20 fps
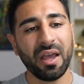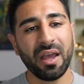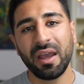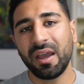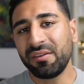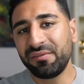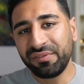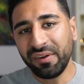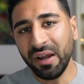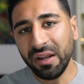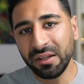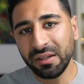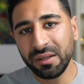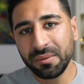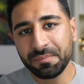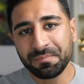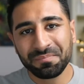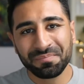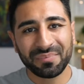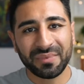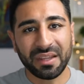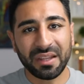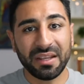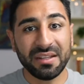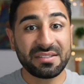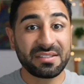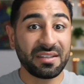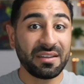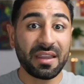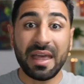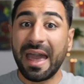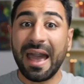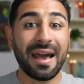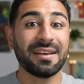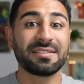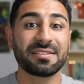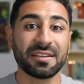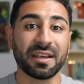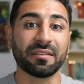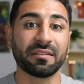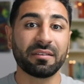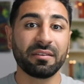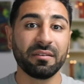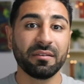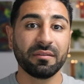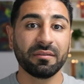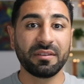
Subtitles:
And finally, it's an asset.